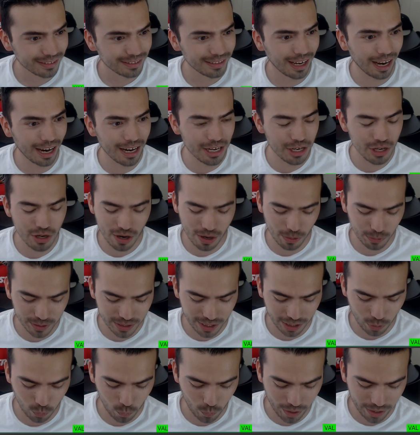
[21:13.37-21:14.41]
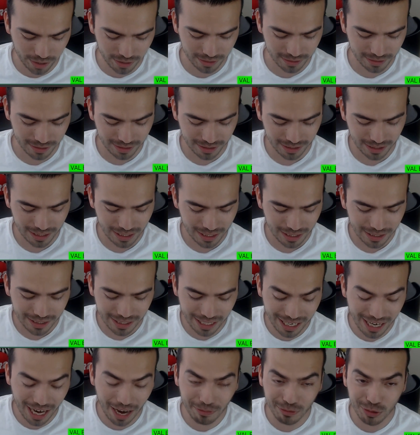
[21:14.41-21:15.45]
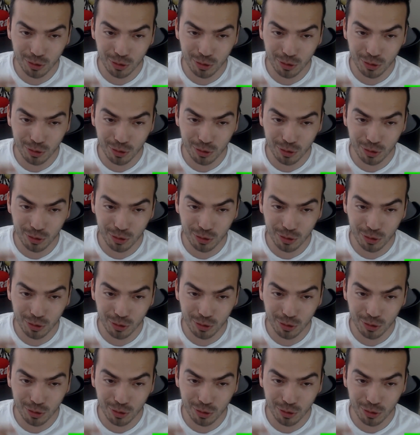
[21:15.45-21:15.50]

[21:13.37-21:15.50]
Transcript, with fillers: I knew I was gonna win. They have